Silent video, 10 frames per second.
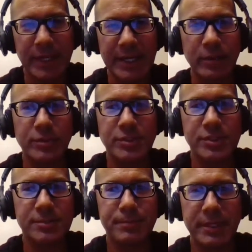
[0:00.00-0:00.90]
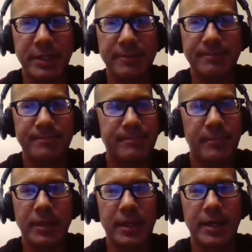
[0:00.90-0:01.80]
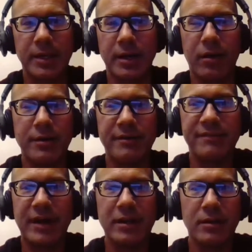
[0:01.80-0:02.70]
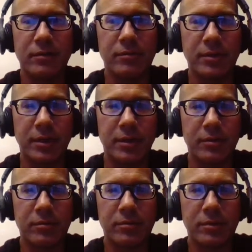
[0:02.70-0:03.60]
like it would just be hard to follow, you know?